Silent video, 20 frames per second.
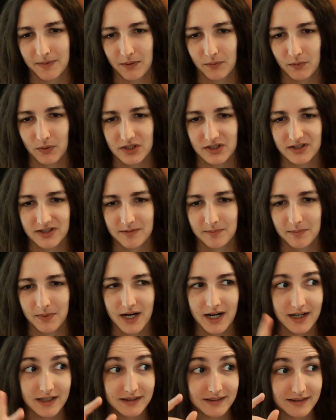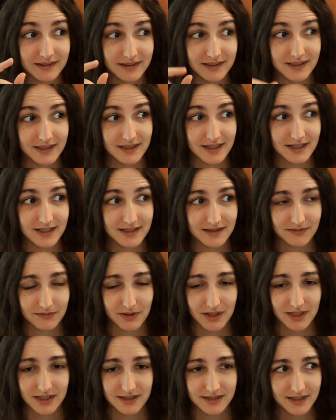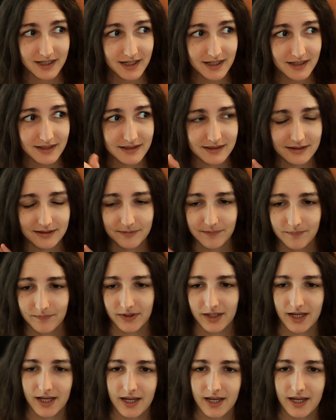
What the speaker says: My wishes apart, this is what's next.